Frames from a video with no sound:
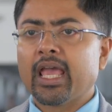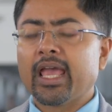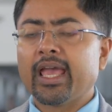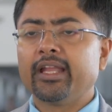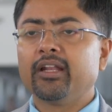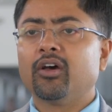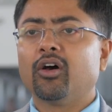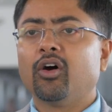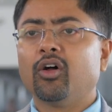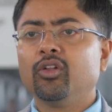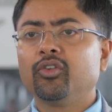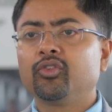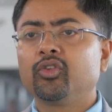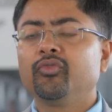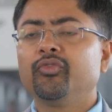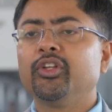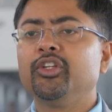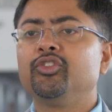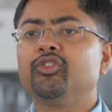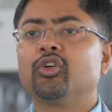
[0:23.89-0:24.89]
And also,
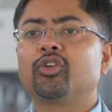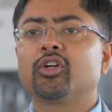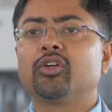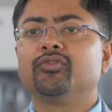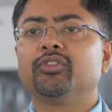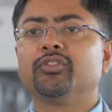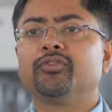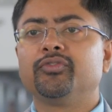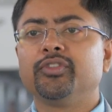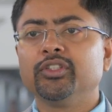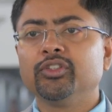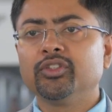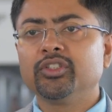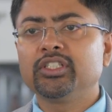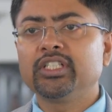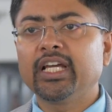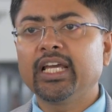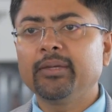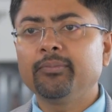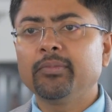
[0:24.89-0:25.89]
when you talk of the
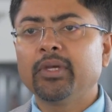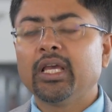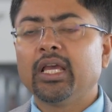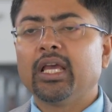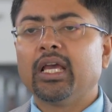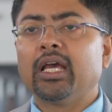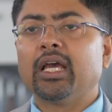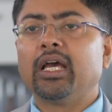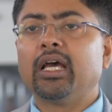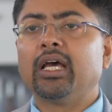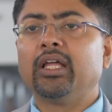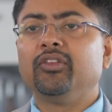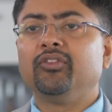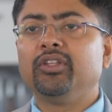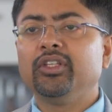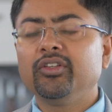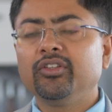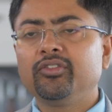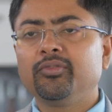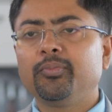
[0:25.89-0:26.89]
phenotype, uh,
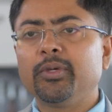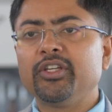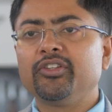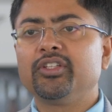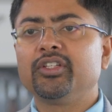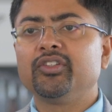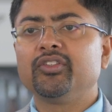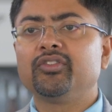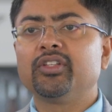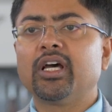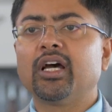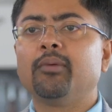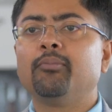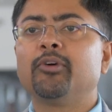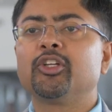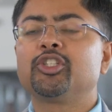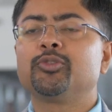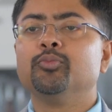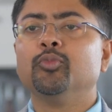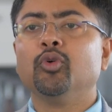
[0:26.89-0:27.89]
these patients are
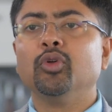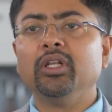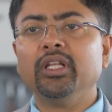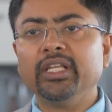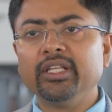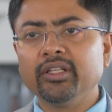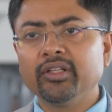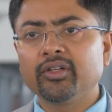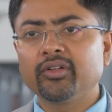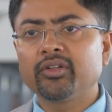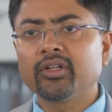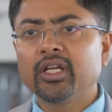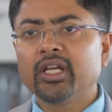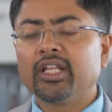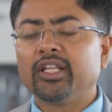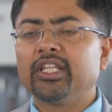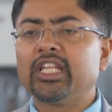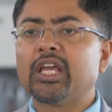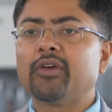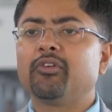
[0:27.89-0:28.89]
much more leaner,
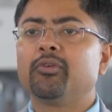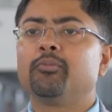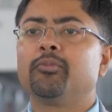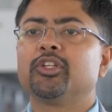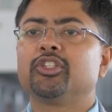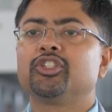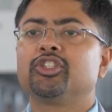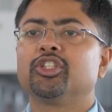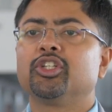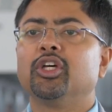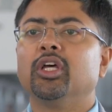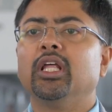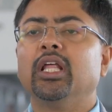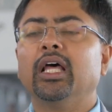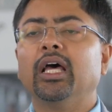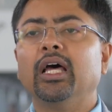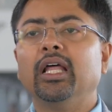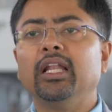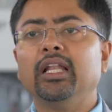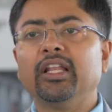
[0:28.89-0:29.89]
they have a much
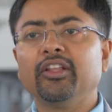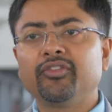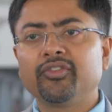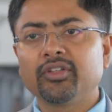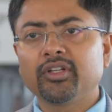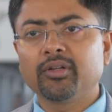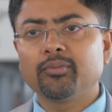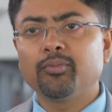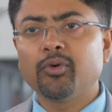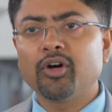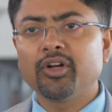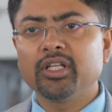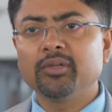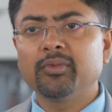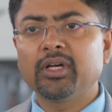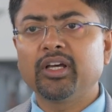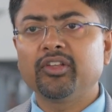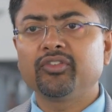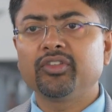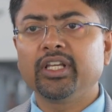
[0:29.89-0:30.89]
a lesser body
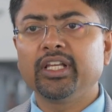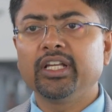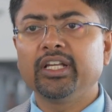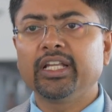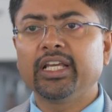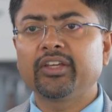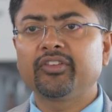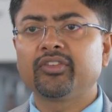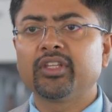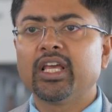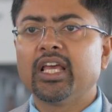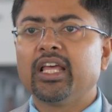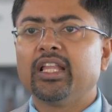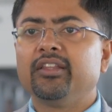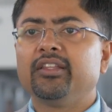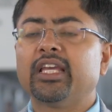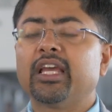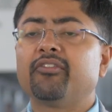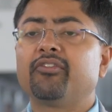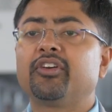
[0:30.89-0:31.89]
mass index,
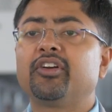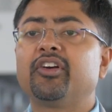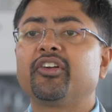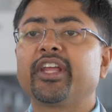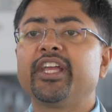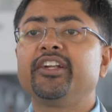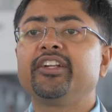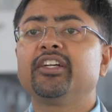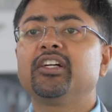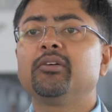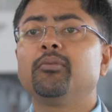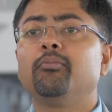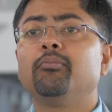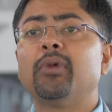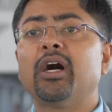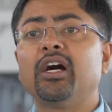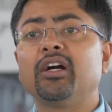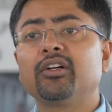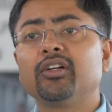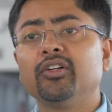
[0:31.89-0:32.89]
they have greater
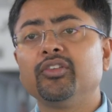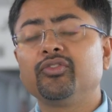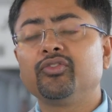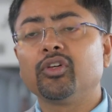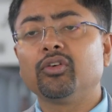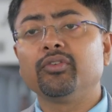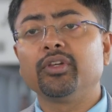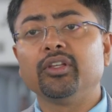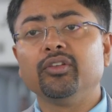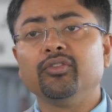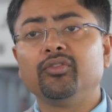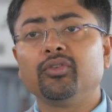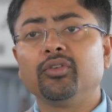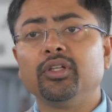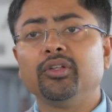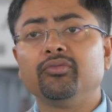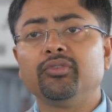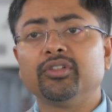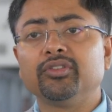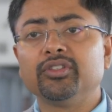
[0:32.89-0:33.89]
markers of
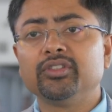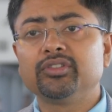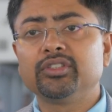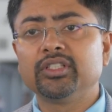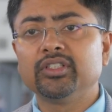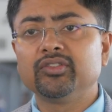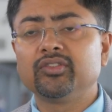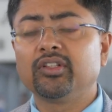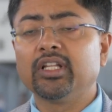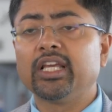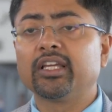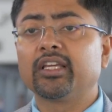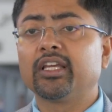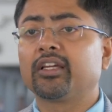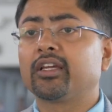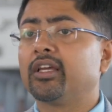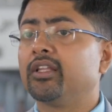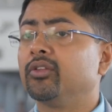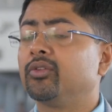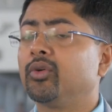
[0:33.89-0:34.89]
insulin resistance like
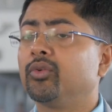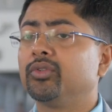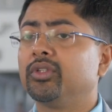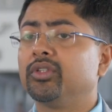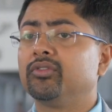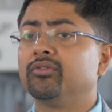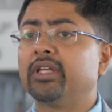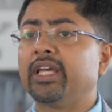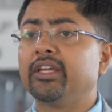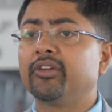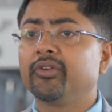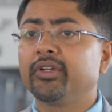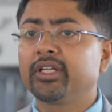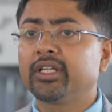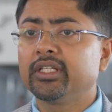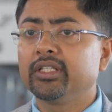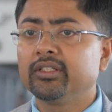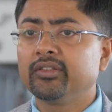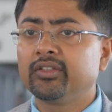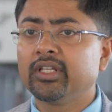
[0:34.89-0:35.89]
acanthosis
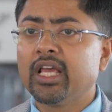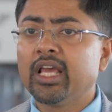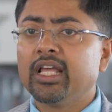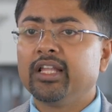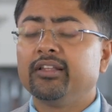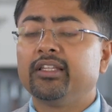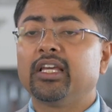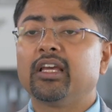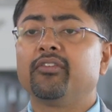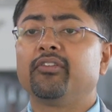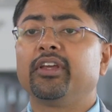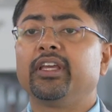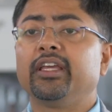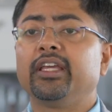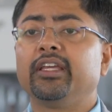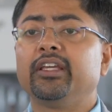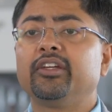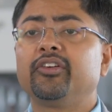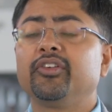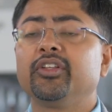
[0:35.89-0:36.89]
nigricans, they have
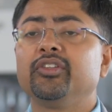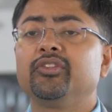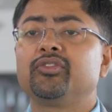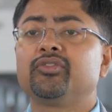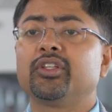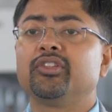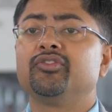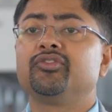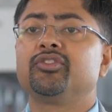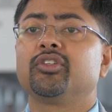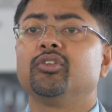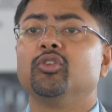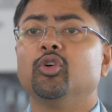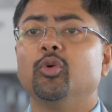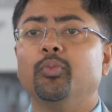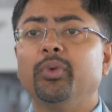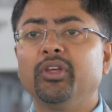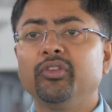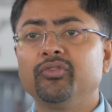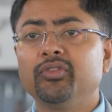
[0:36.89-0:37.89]
increased central
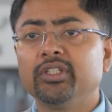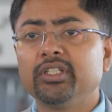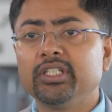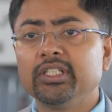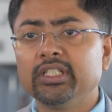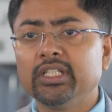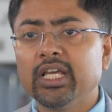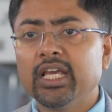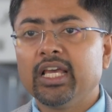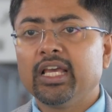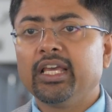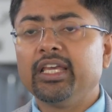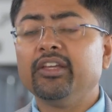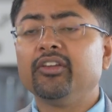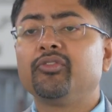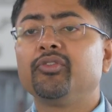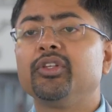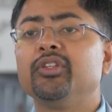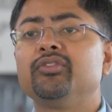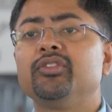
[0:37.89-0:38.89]
obesity,
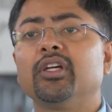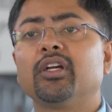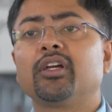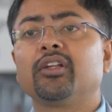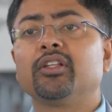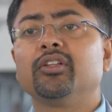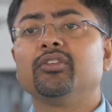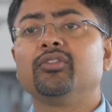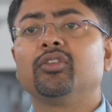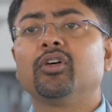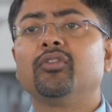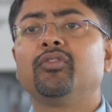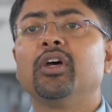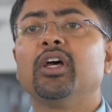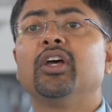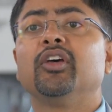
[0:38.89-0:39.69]
increased occurrence of